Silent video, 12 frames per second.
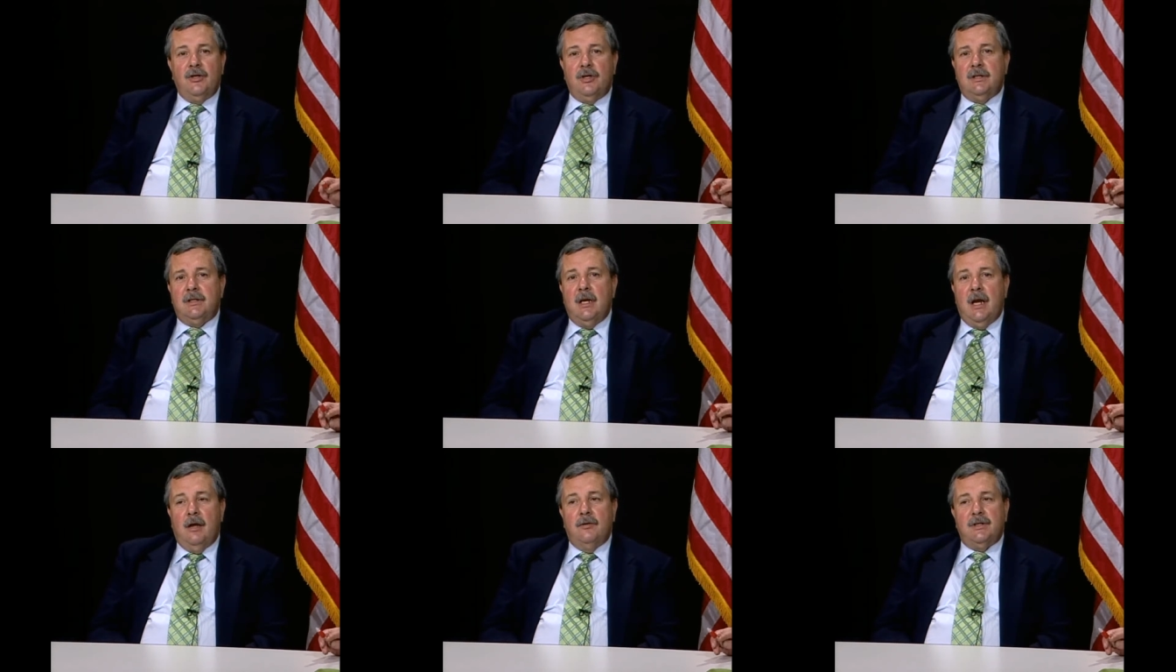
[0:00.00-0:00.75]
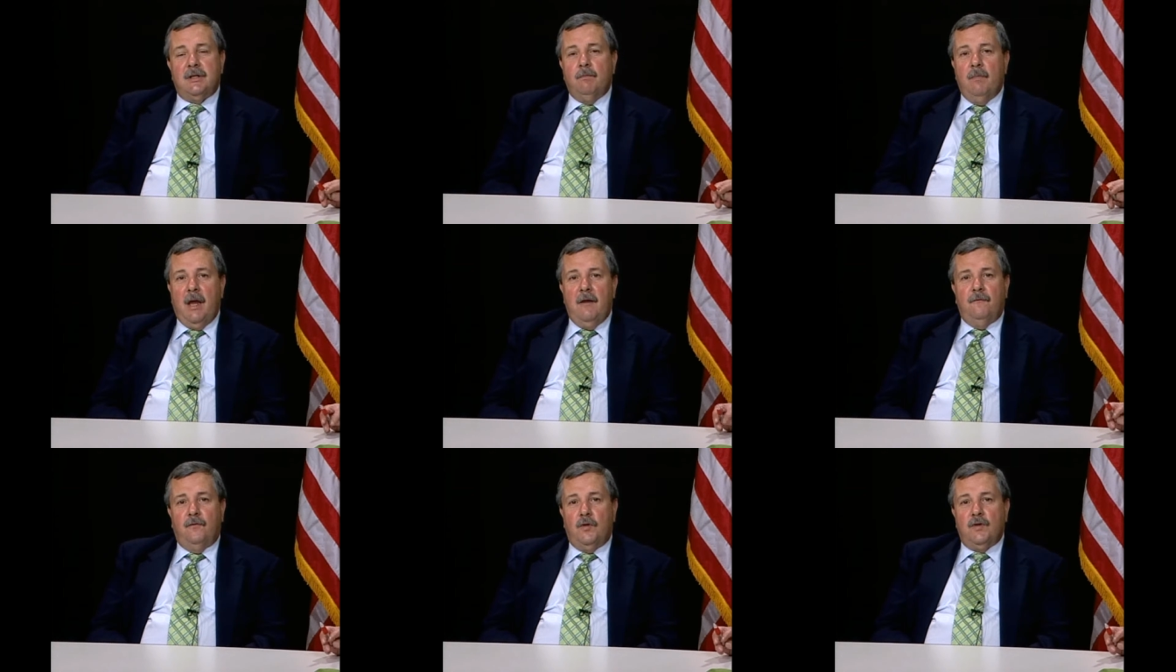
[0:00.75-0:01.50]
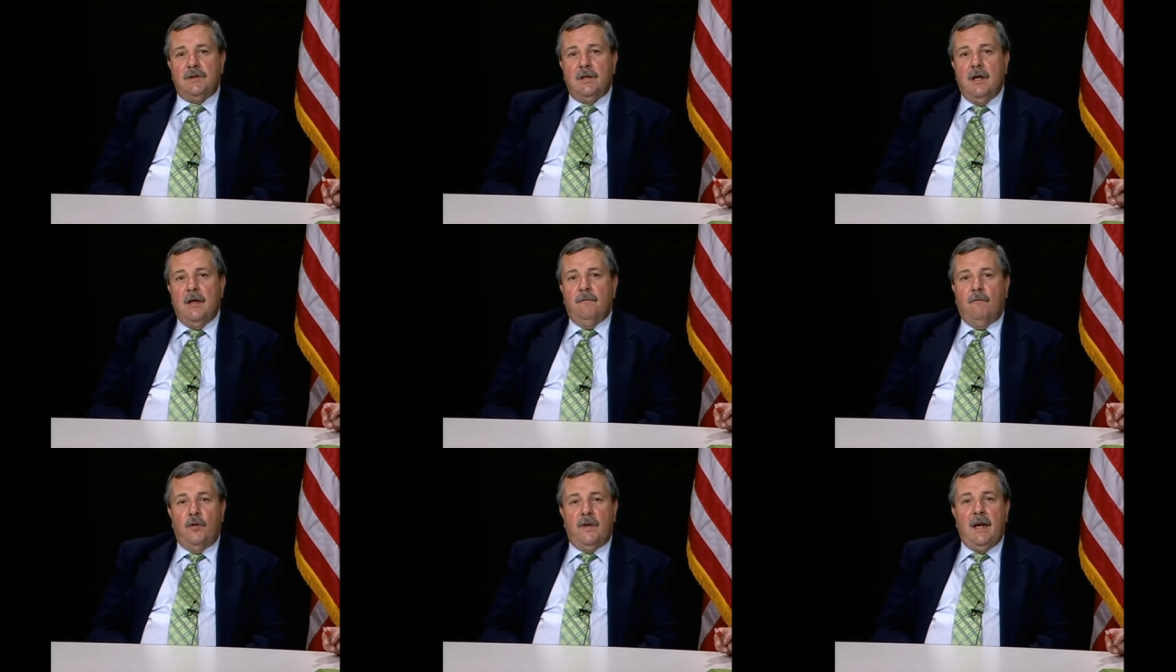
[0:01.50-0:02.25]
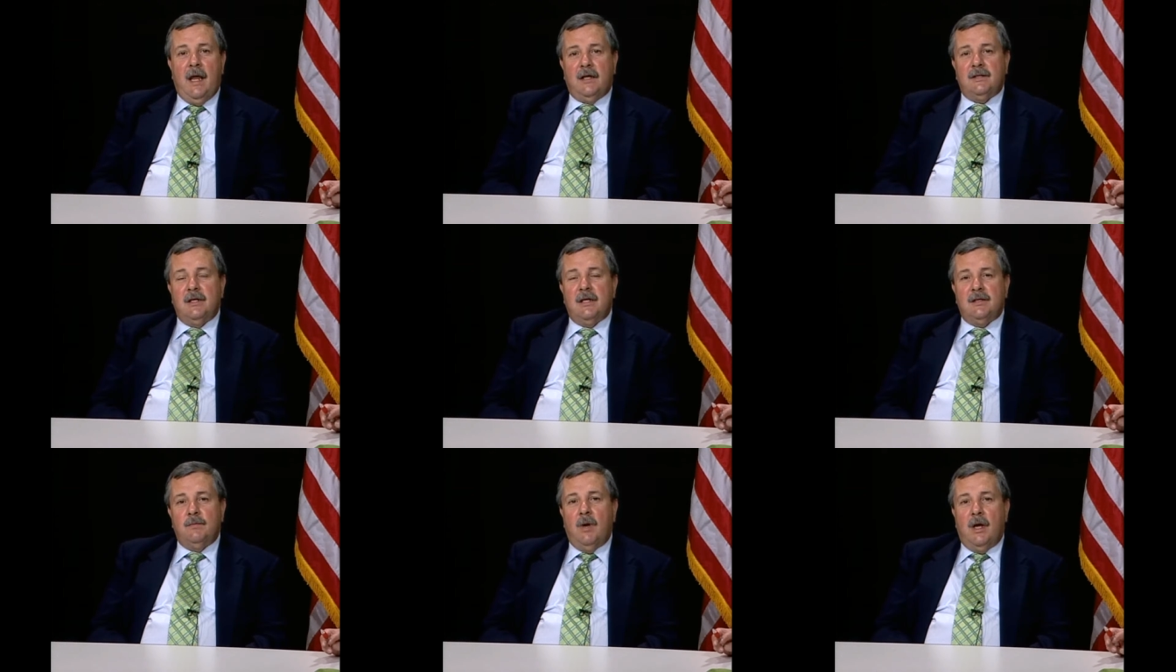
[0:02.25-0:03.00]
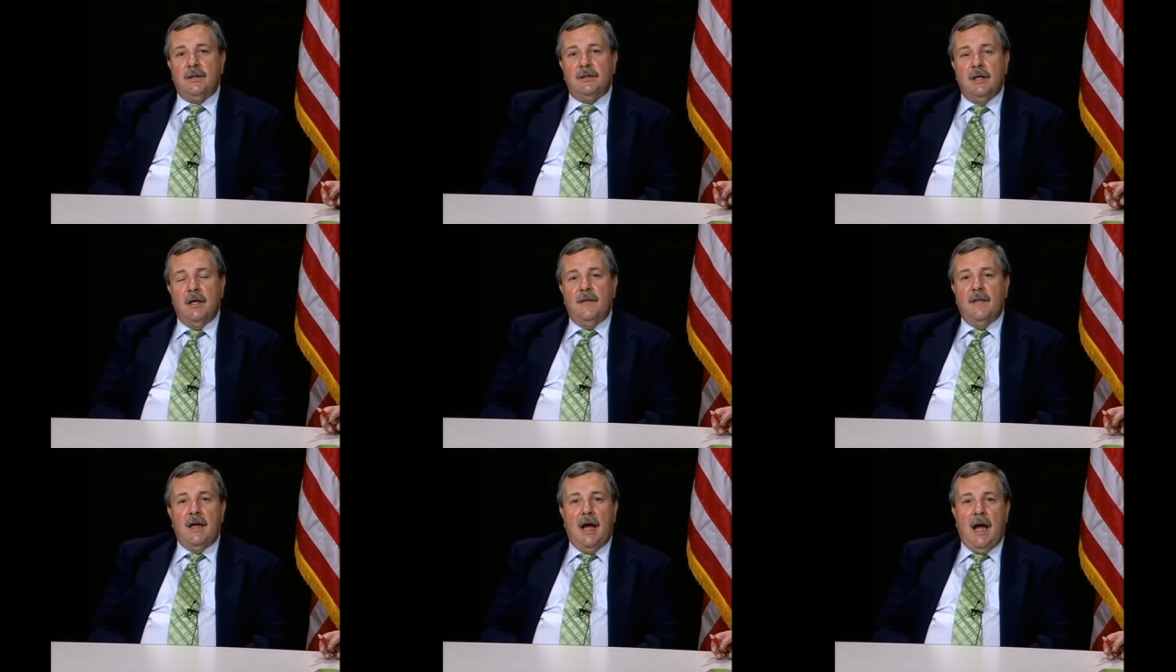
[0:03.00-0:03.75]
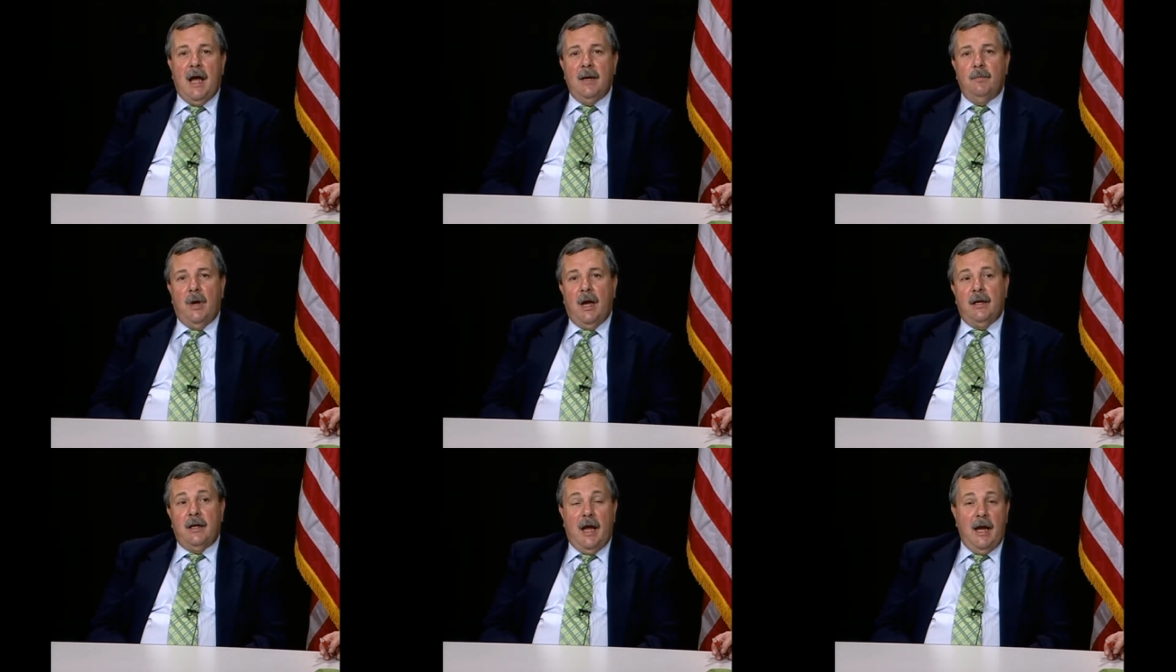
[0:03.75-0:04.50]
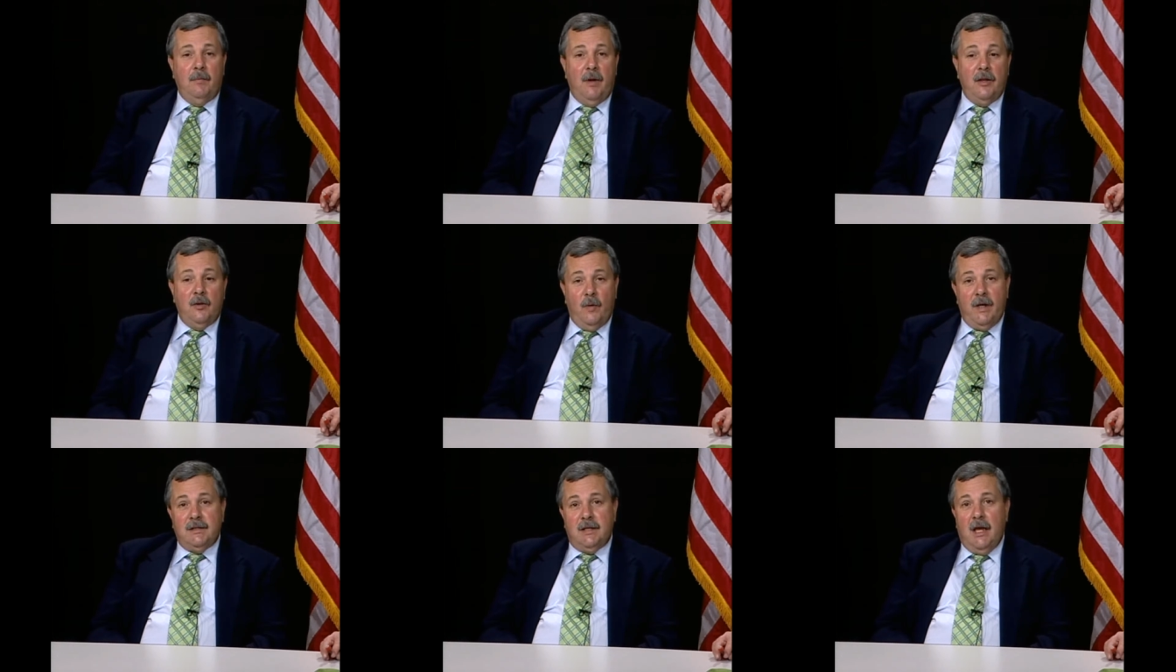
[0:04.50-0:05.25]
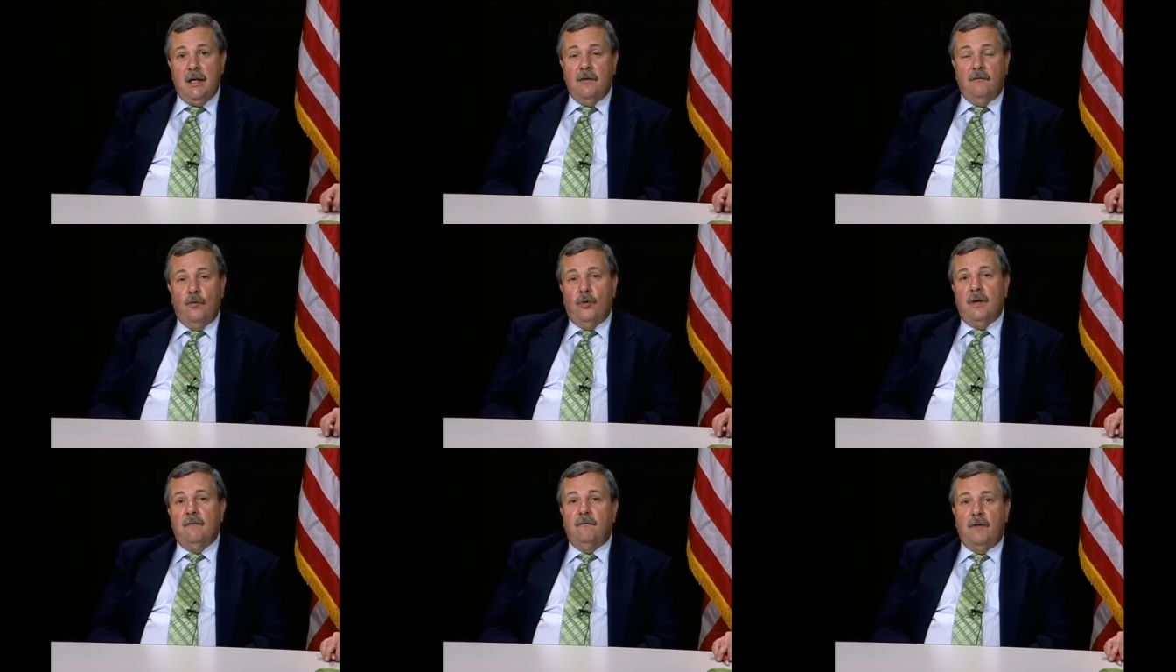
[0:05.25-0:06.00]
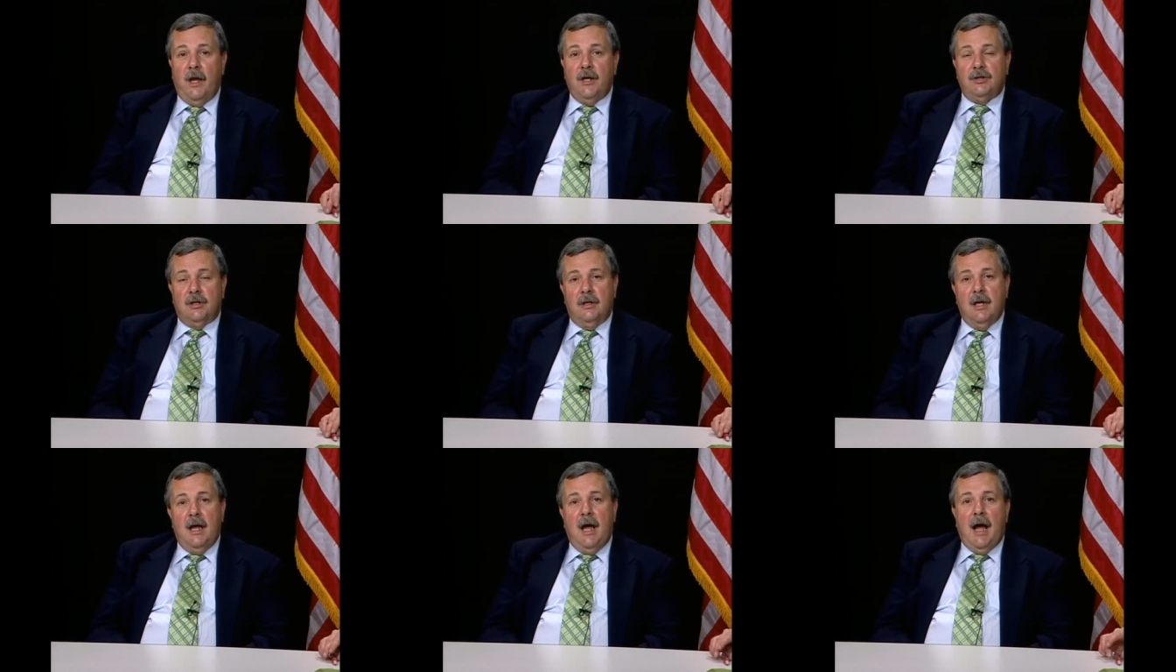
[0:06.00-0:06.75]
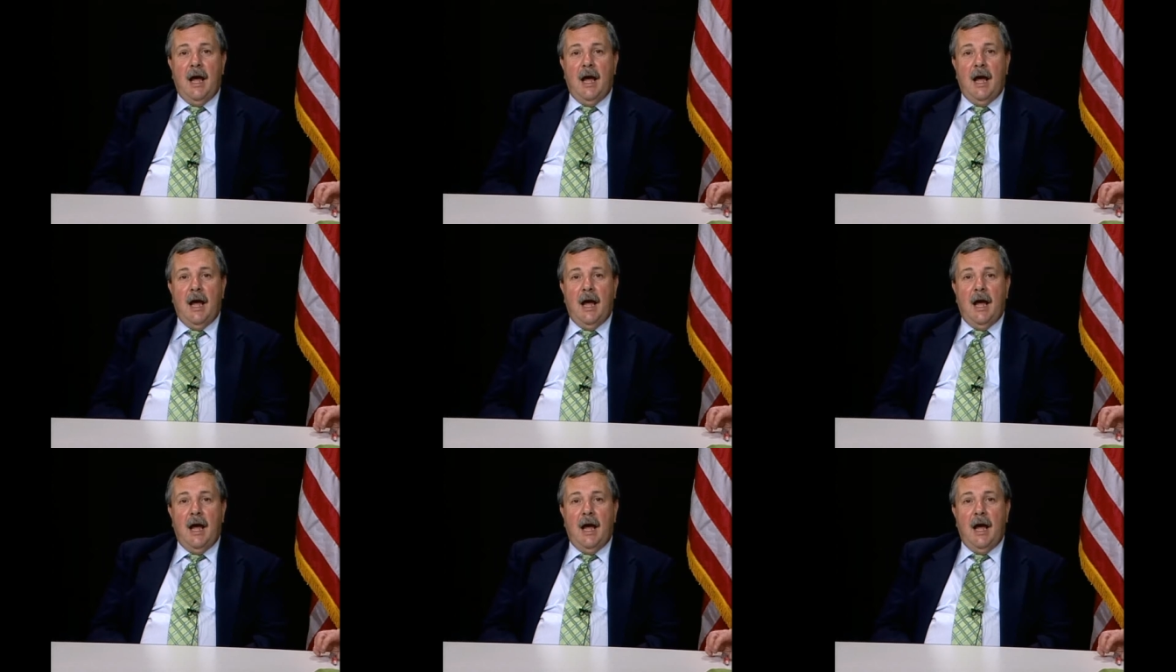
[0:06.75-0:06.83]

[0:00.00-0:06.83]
They just announced May 1st for the next six months, the I bond, I by the way standing for inflation,